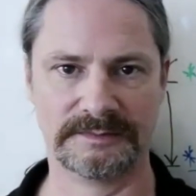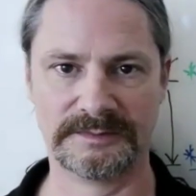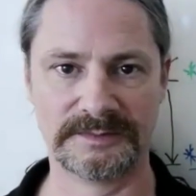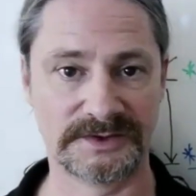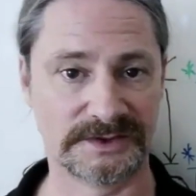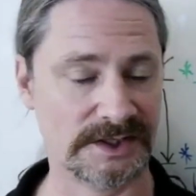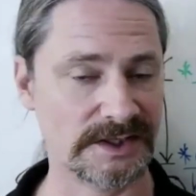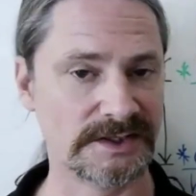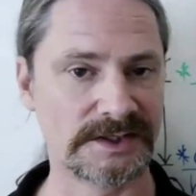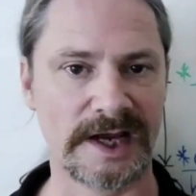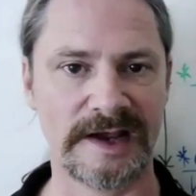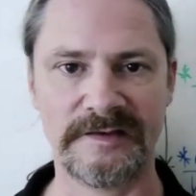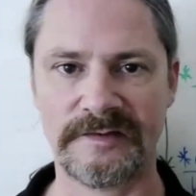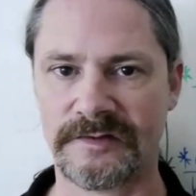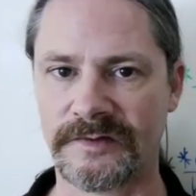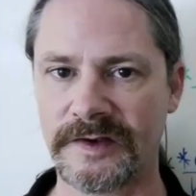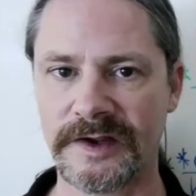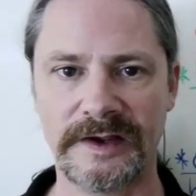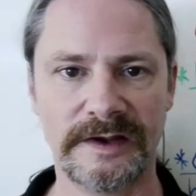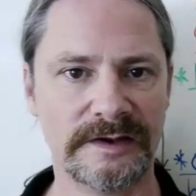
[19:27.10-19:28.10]
since
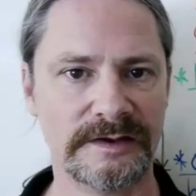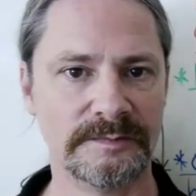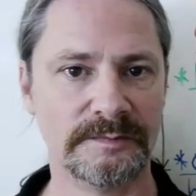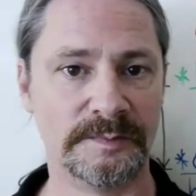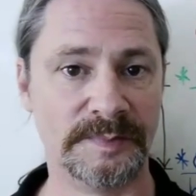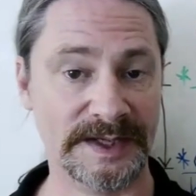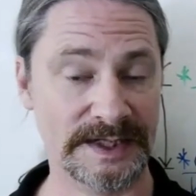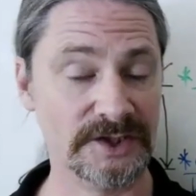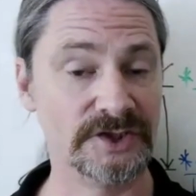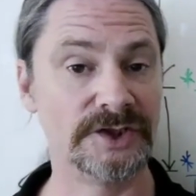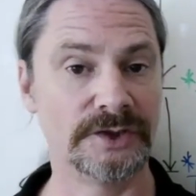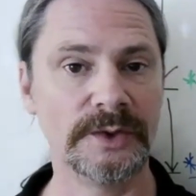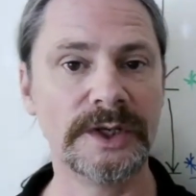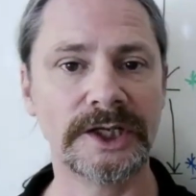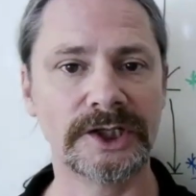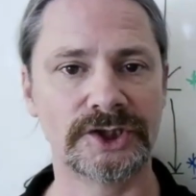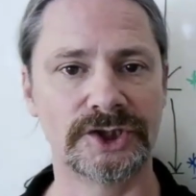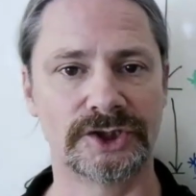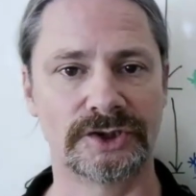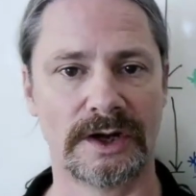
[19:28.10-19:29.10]
I've been
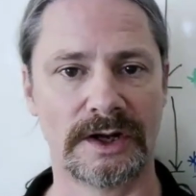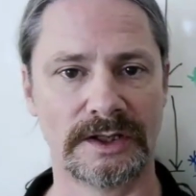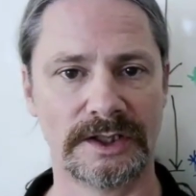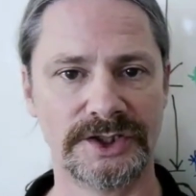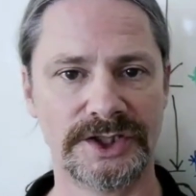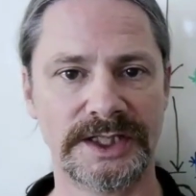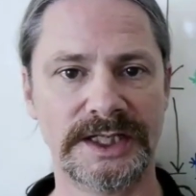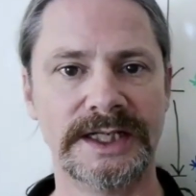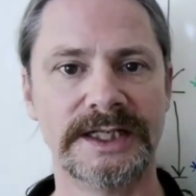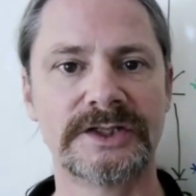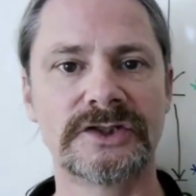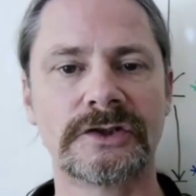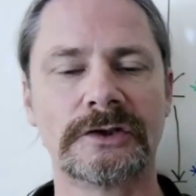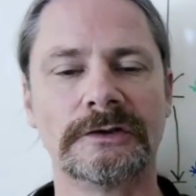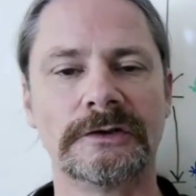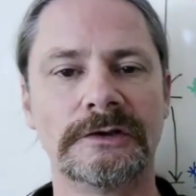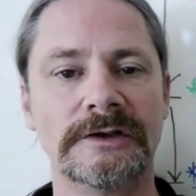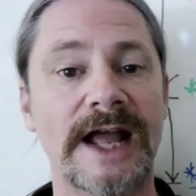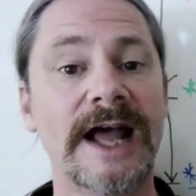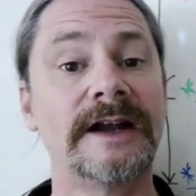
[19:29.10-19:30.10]
doing astrology, is to
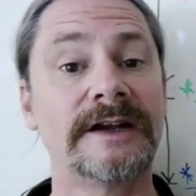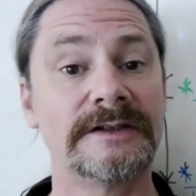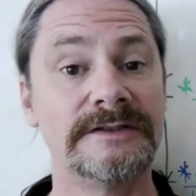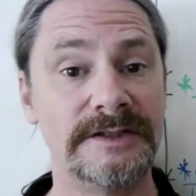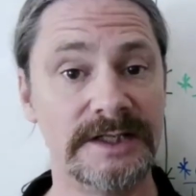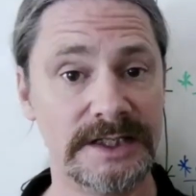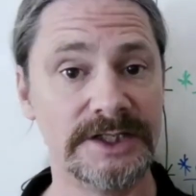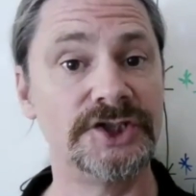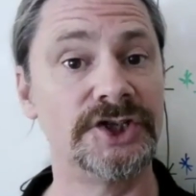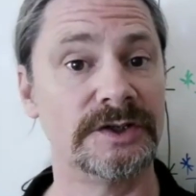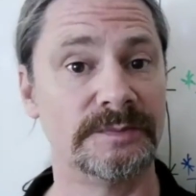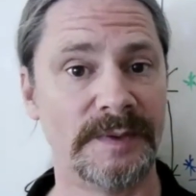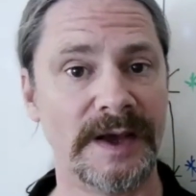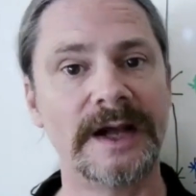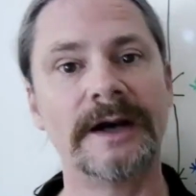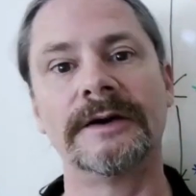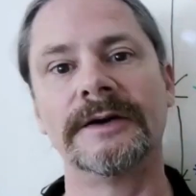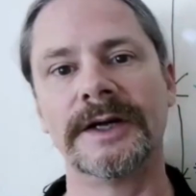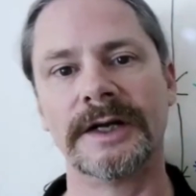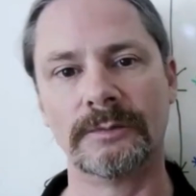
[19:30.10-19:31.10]
learn how to teach it
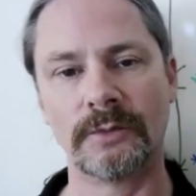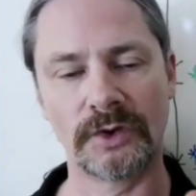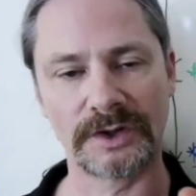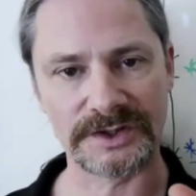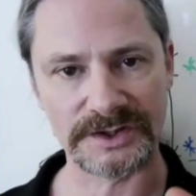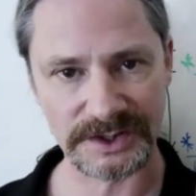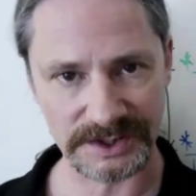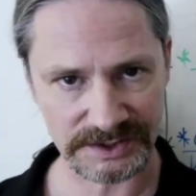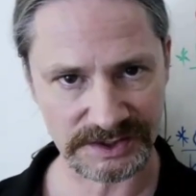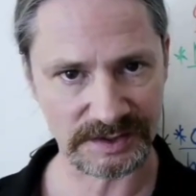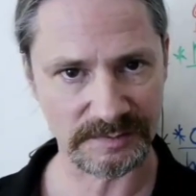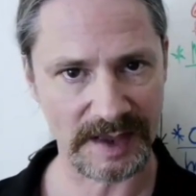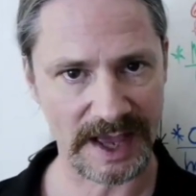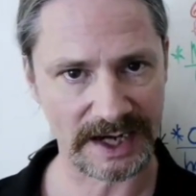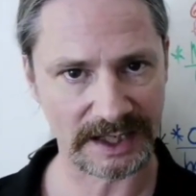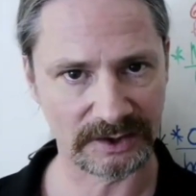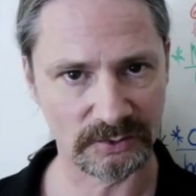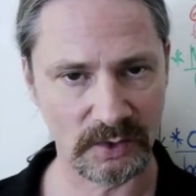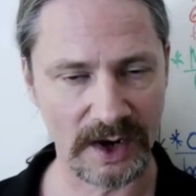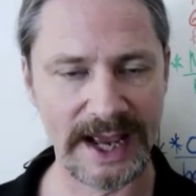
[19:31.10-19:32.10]
better in a more
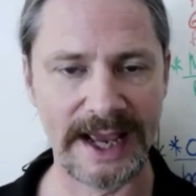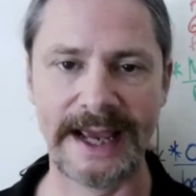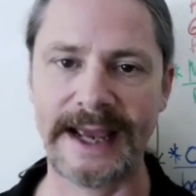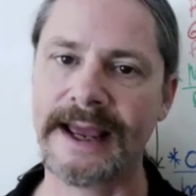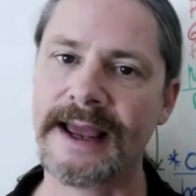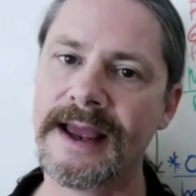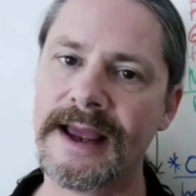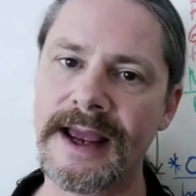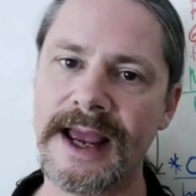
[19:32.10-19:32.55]
systematic way.